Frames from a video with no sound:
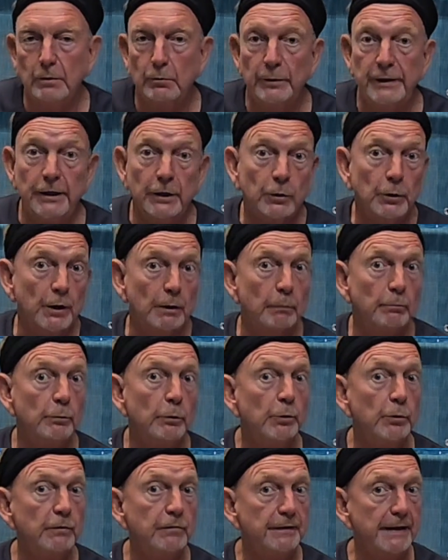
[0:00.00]
We are going to
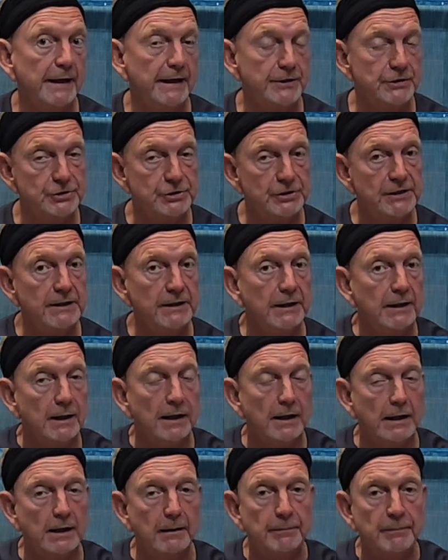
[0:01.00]
move that chi
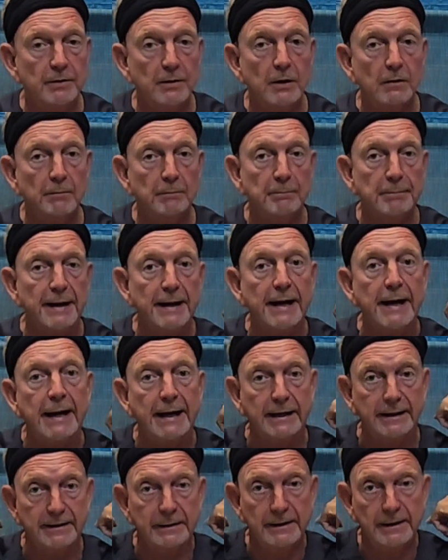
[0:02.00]
up our
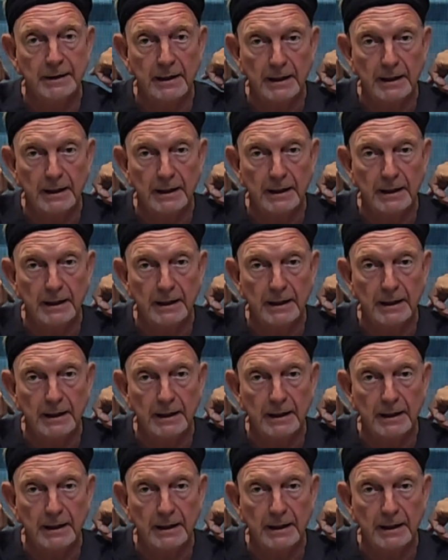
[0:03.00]
back,